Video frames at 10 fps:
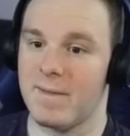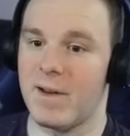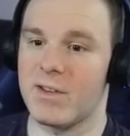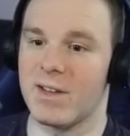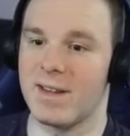
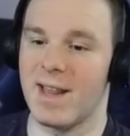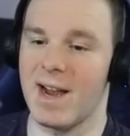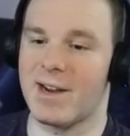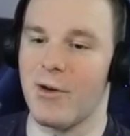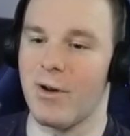There's a
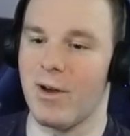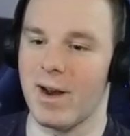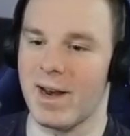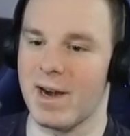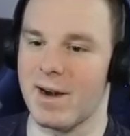lot going on
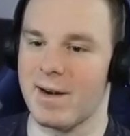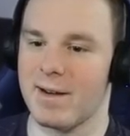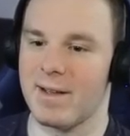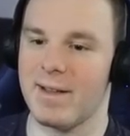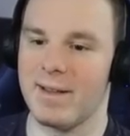here.
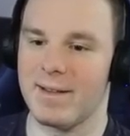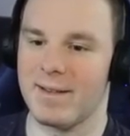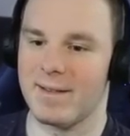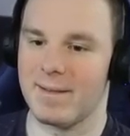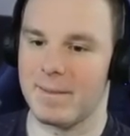Verne, get
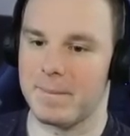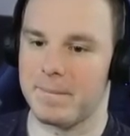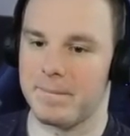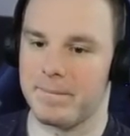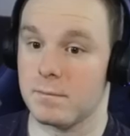everybody out of
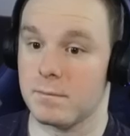here.